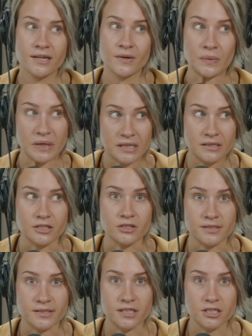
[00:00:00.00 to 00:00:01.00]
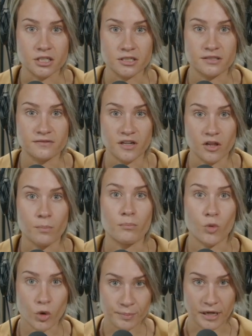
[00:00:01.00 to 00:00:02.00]
well, your skin could develop
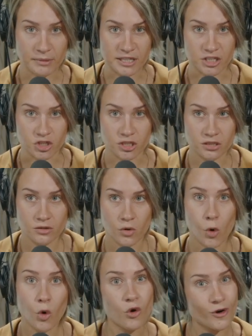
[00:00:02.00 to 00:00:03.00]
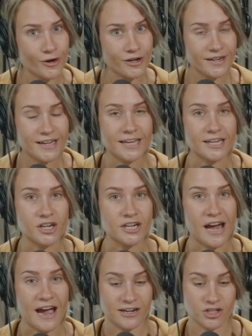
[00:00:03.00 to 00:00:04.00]
more pigmentation, or it
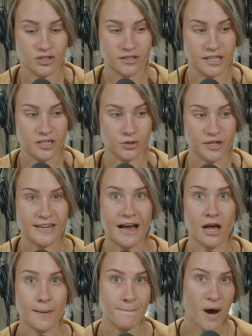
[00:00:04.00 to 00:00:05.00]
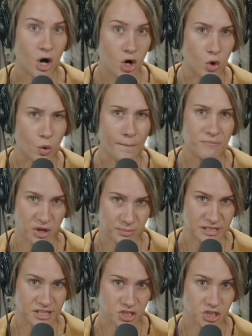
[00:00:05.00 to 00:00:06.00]
could actually create
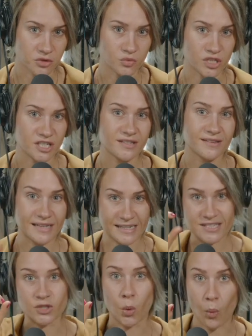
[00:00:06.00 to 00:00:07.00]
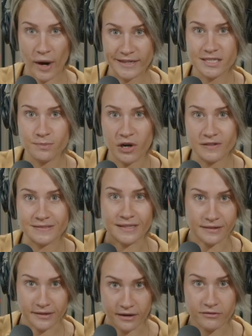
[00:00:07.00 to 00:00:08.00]
hypopigmentation, which that's the white spots
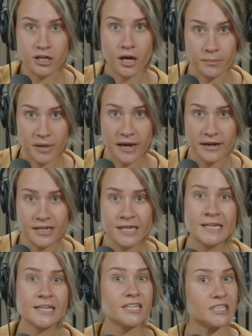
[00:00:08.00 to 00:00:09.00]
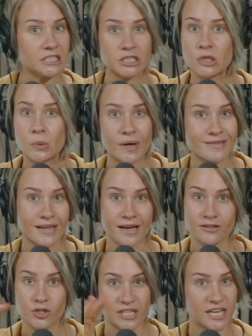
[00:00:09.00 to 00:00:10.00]
that never come back. You don't want
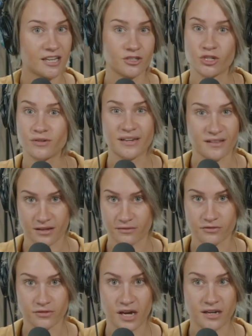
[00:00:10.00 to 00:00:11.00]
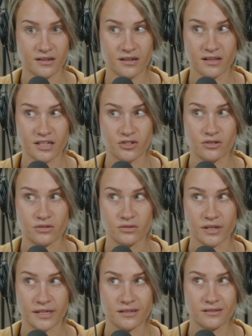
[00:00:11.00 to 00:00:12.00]
that. You can't do anything for that unless you do
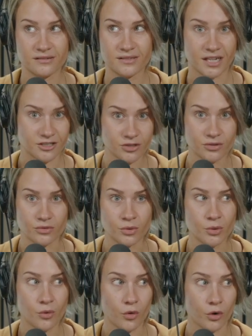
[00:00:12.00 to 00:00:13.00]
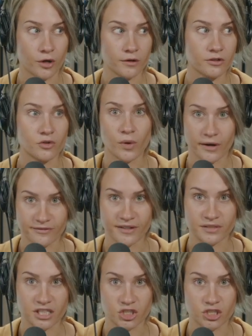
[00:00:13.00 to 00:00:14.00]
like tattoo or you wear
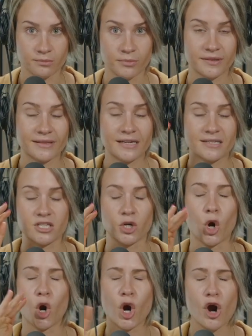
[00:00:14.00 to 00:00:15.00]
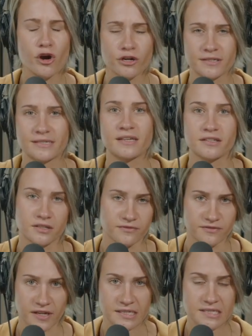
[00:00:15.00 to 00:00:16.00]
foundation, but that's the hardest thing to
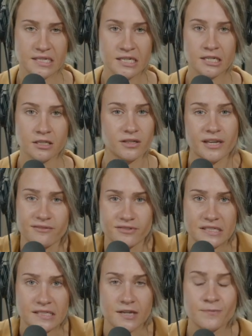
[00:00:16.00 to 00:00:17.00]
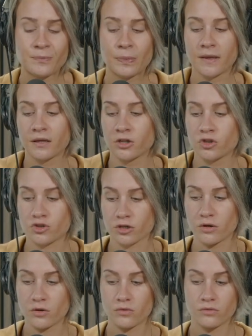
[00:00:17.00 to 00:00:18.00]
fix. You can't fix it.
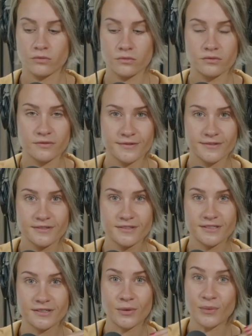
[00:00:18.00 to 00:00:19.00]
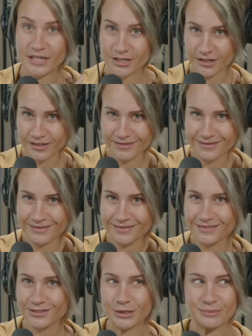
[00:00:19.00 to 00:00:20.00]
So winter
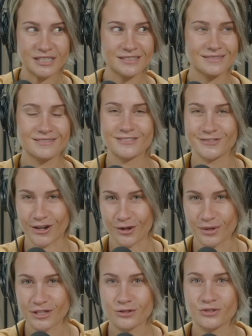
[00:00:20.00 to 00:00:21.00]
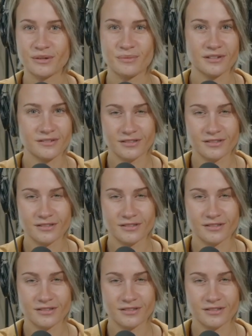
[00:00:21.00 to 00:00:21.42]
treatment, fall winter treatment,